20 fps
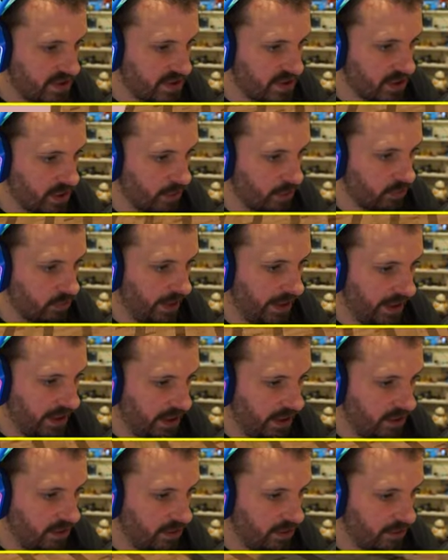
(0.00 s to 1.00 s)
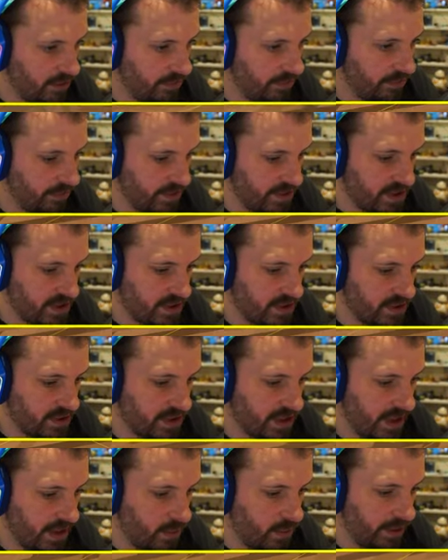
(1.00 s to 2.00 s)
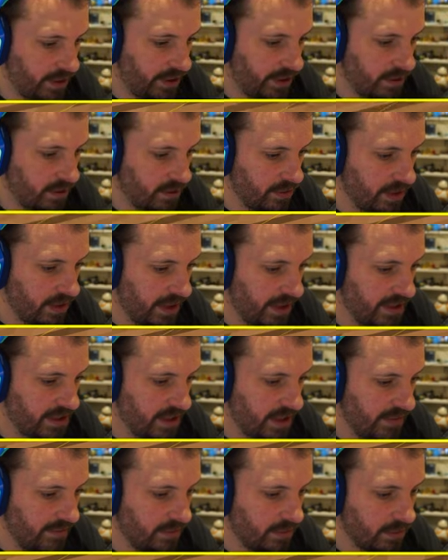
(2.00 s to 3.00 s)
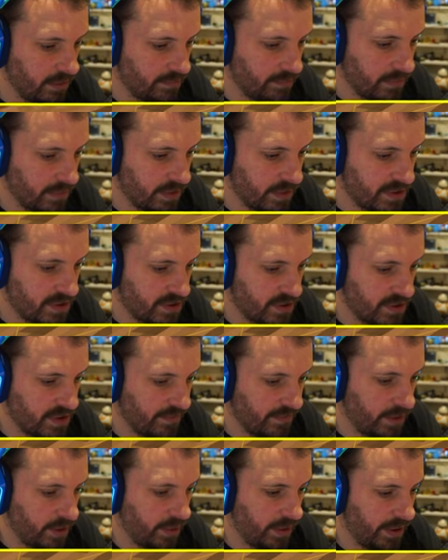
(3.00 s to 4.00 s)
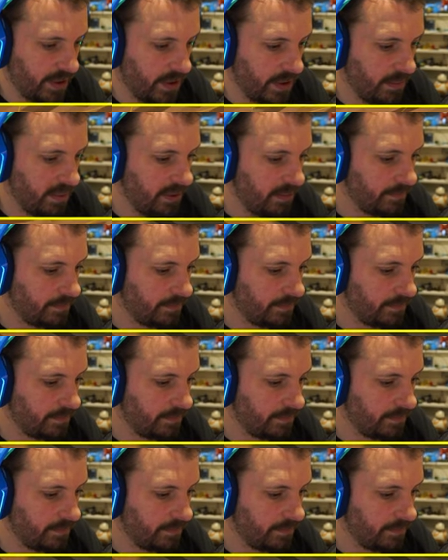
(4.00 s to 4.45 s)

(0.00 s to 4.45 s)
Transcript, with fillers: is all ready for us to start working on the next level. Let's just have a quick nibble.